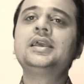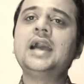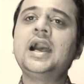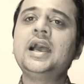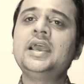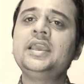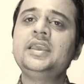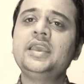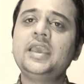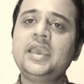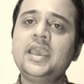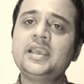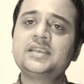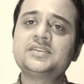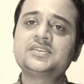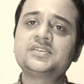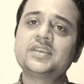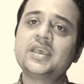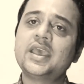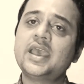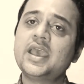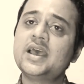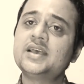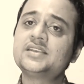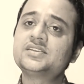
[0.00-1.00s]
Guy X
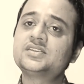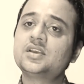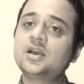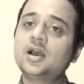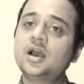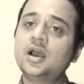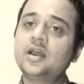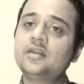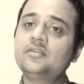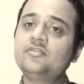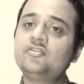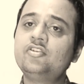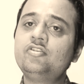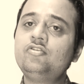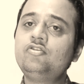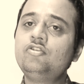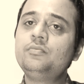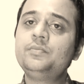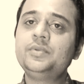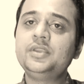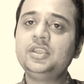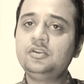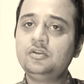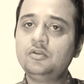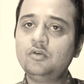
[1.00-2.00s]
has 100
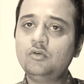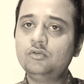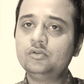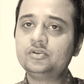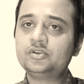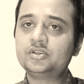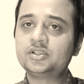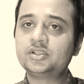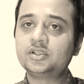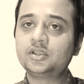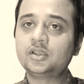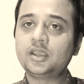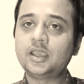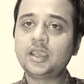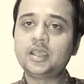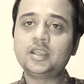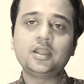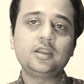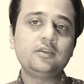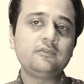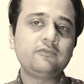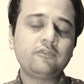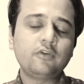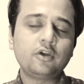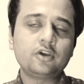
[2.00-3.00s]
rupee note
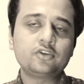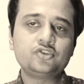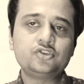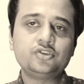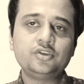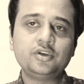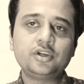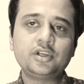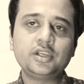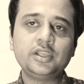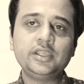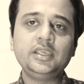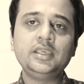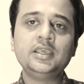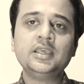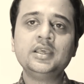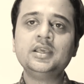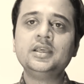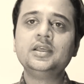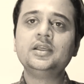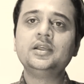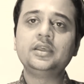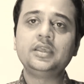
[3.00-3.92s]
and unfortunately